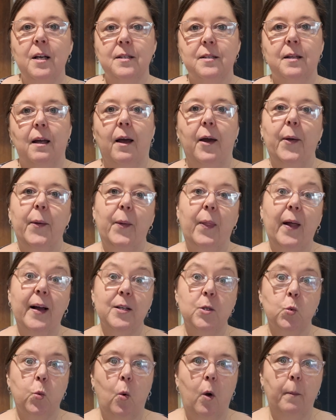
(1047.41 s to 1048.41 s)
So
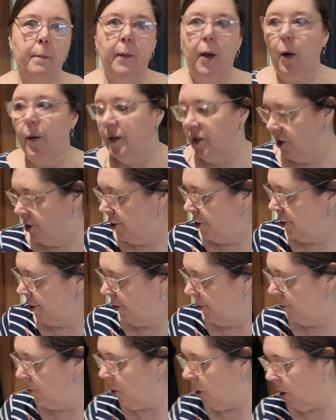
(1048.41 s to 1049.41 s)
that's what I'm going to
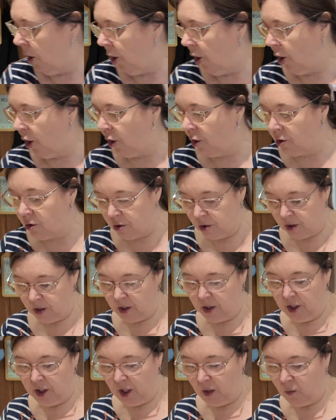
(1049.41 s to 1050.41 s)
do. Not a lot,
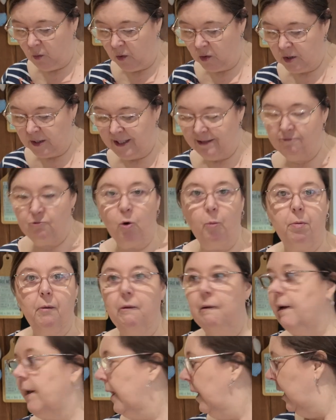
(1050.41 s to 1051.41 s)
because you don't want it
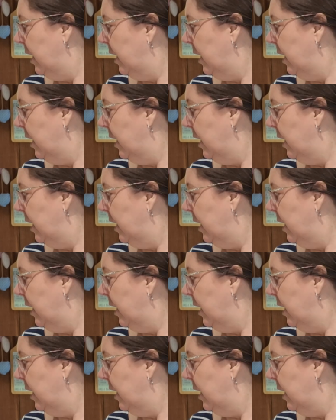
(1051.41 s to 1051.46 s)
rubbery,